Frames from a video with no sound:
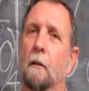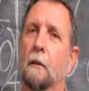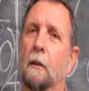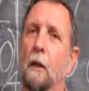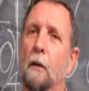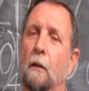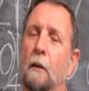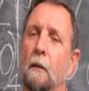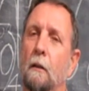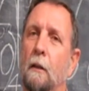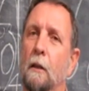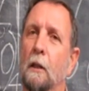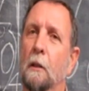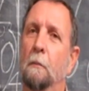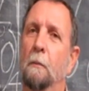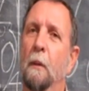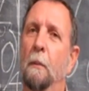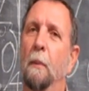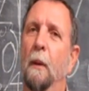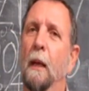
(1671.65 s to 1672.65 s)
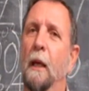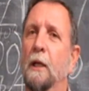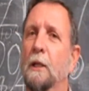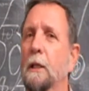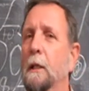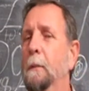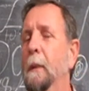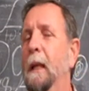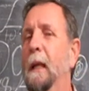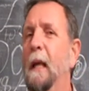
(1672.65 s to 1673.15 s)
So these people
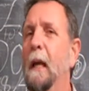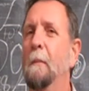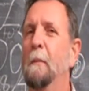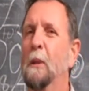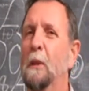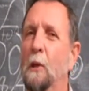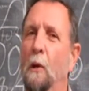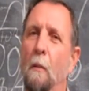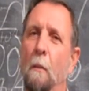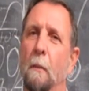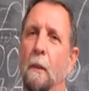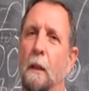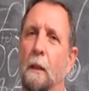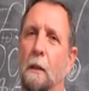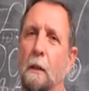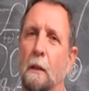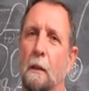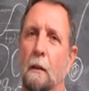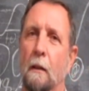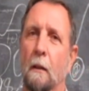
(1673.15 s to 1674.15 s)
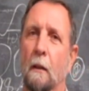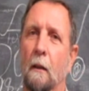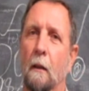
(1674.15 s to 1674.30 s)
actually become zombies.